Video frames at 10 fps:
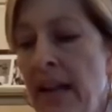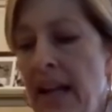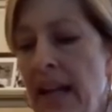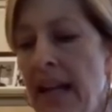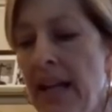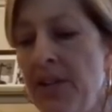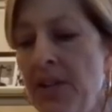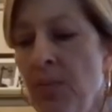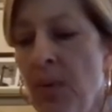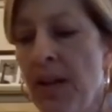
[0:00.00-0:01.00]
and
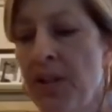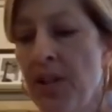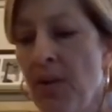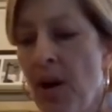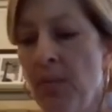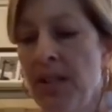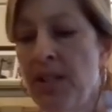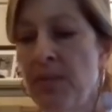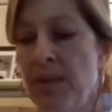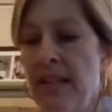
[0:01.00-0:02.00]
you want to
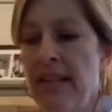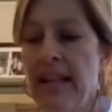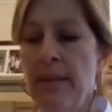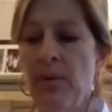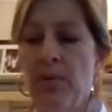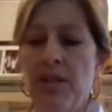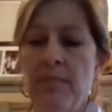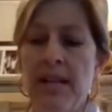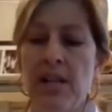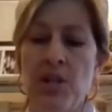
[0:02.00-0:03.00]
always read the label to
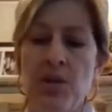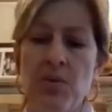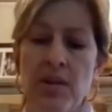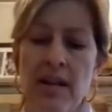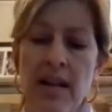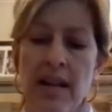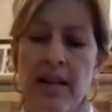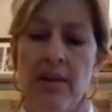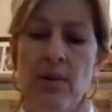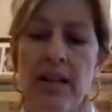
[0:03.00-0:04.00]
make sure,
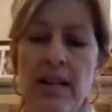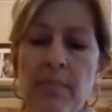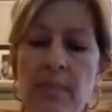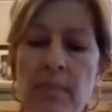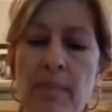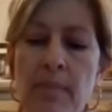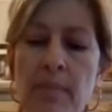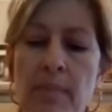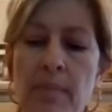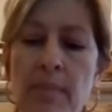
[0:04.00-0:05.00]
you know, it
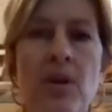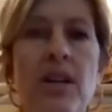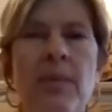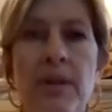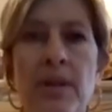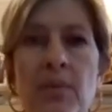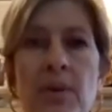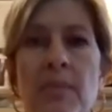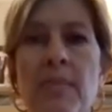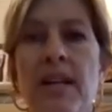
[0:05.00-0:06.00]
may look dark,
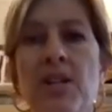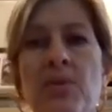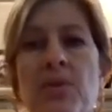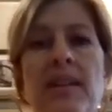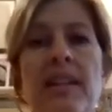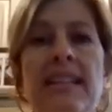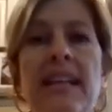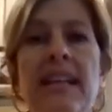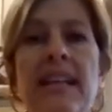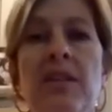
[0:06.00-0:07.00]
but you want to make sure that
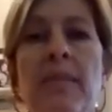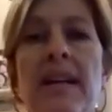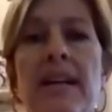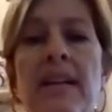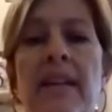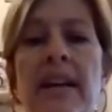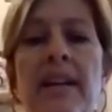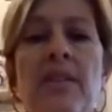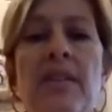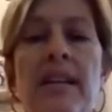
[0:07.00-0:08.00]
it's actually made,
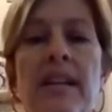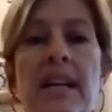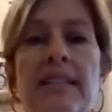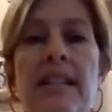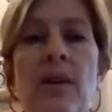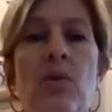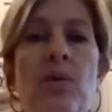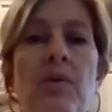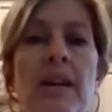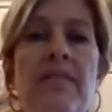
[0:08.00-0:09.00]
you know, that it has a
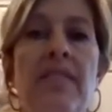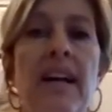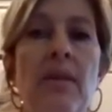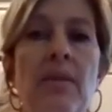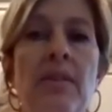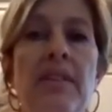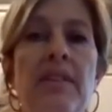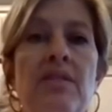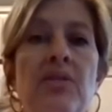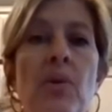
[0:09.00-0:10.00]
whole grain flour, that
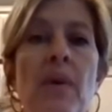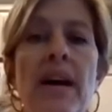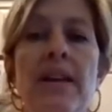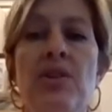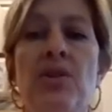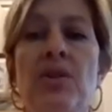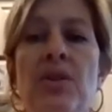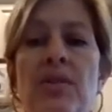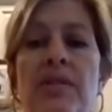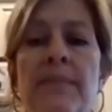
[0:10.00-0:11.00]
there's no added
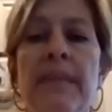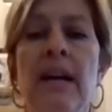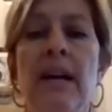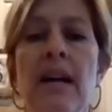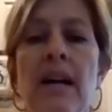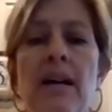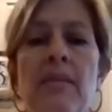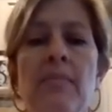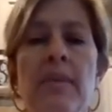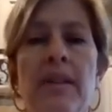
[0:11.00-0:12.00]
sugars,
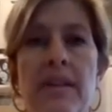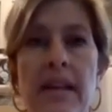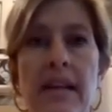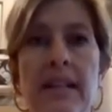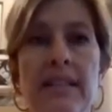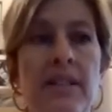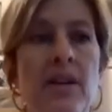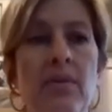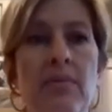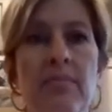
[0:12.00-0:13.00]
um, that it's, you
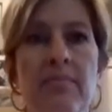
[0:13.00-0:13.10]
know,